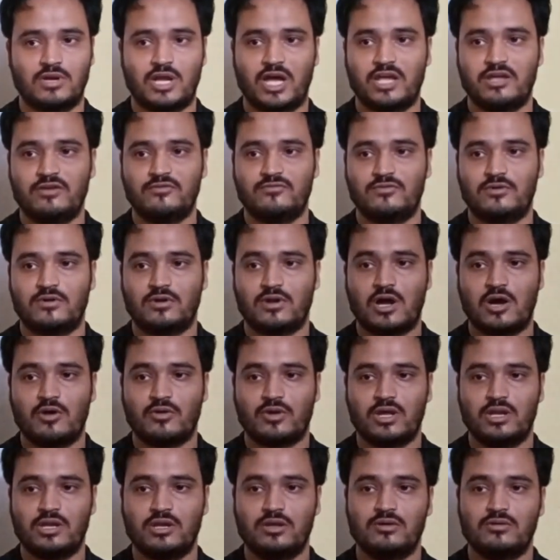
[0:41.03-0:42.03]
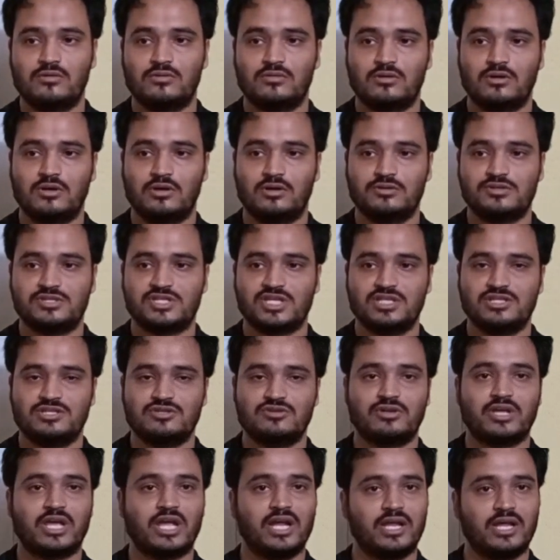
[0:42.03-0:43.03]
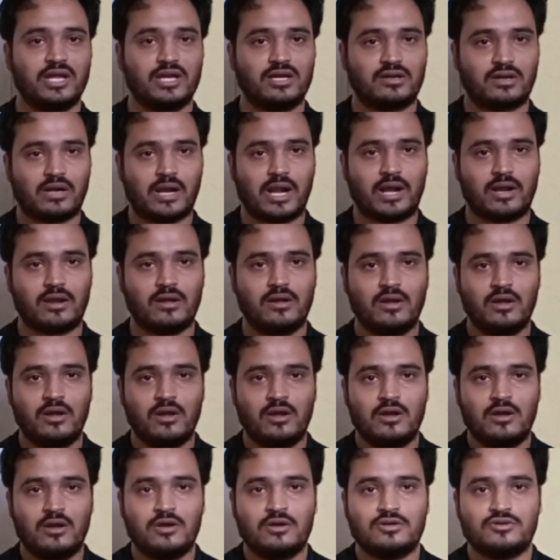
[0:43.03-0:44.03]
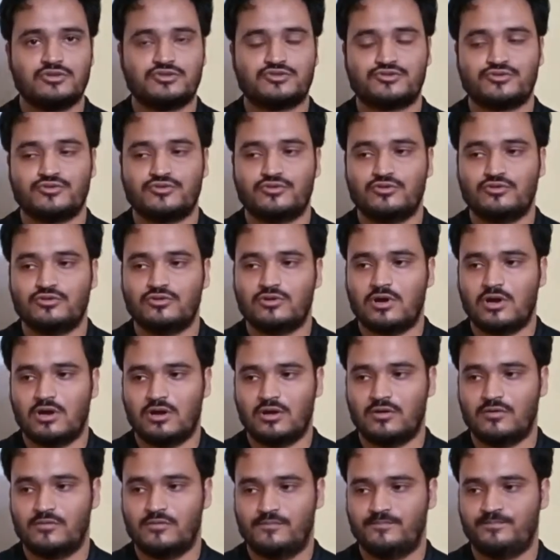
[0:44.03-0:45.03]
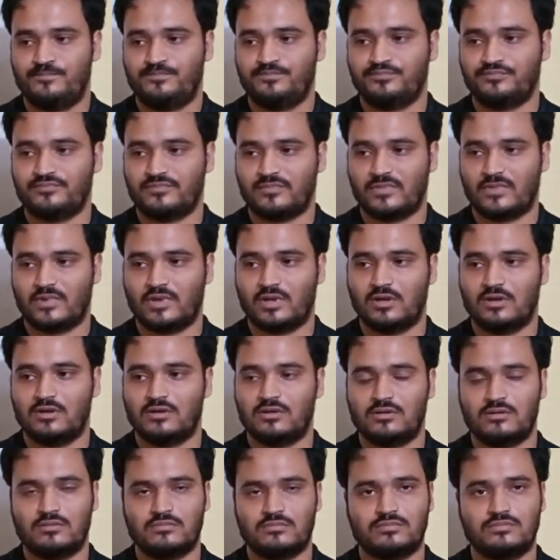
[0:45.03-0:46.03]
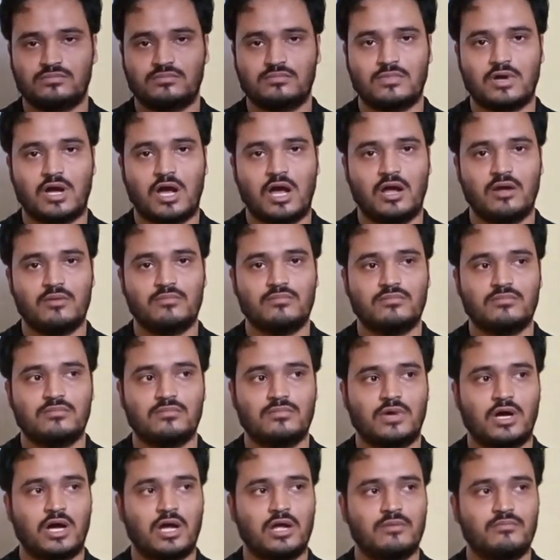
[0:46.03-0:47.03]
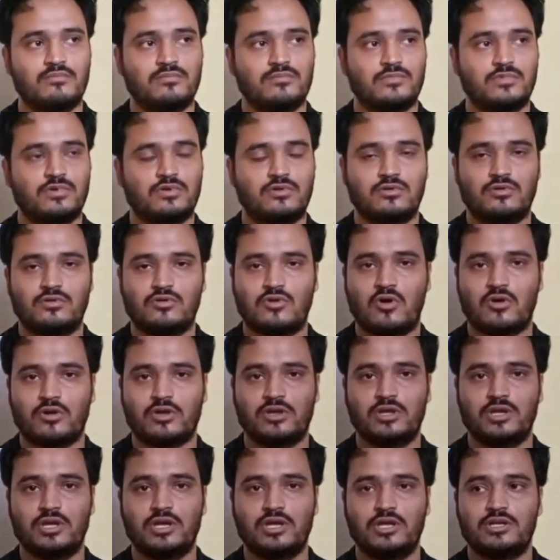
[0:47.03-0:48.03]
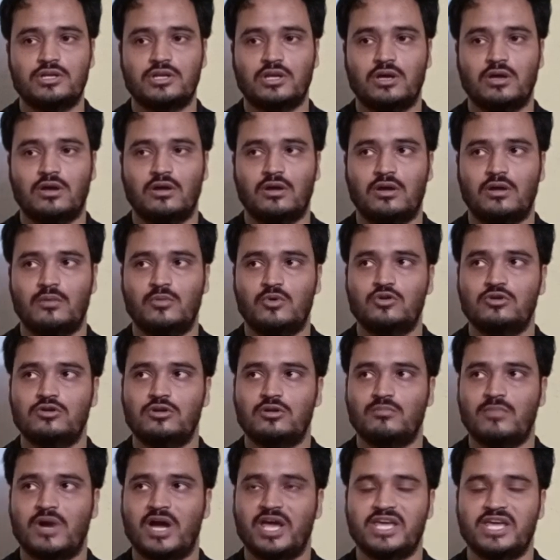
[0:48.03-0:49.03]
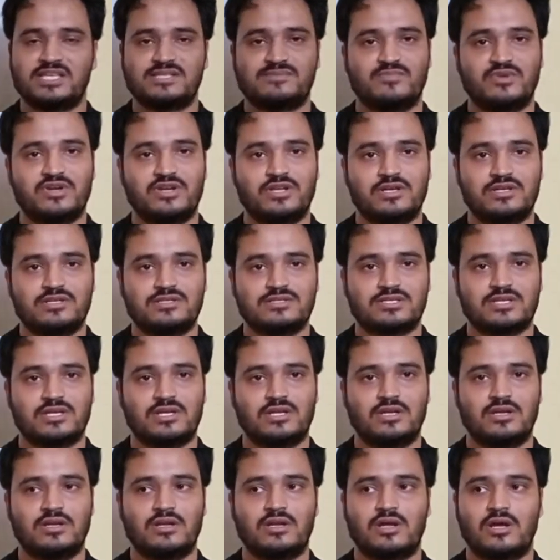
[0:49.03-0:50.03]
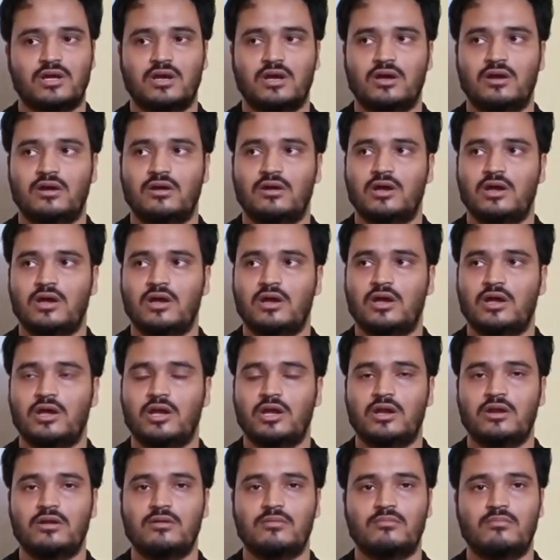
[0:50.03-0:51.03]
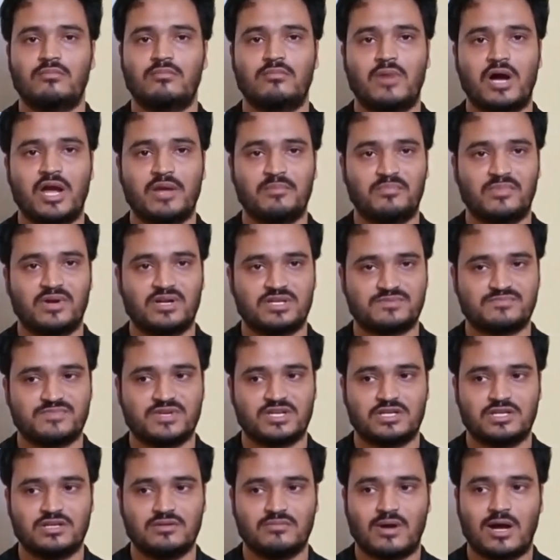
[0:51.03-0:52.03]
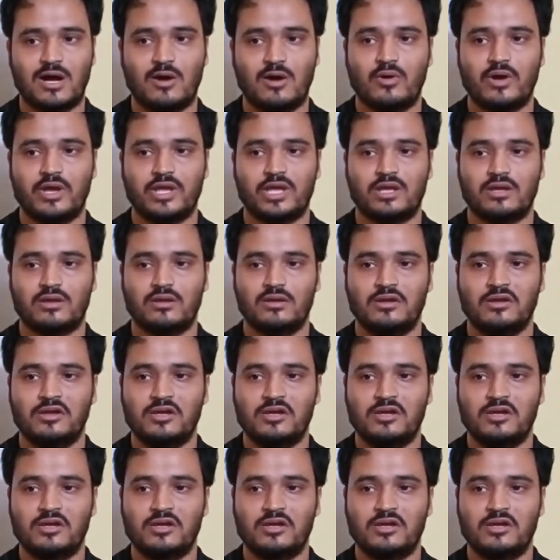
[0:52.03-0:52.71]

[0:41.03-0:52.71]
life or how can you change your career track? So I'm talking it about my experience in and my perspective, how I